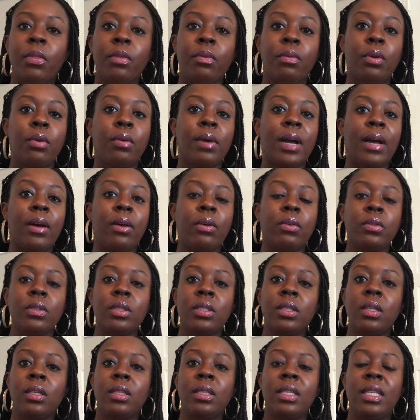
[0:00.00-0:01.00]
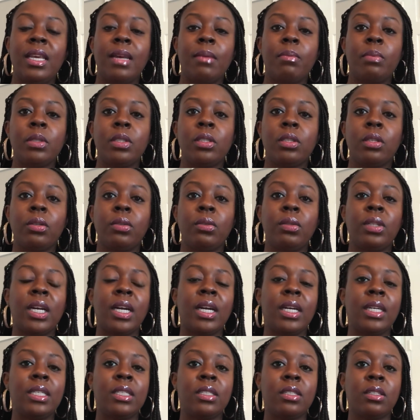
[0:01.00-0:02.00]
throughout the episode
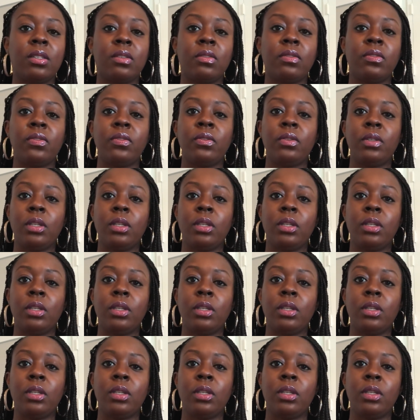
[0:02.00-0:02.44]
kind of,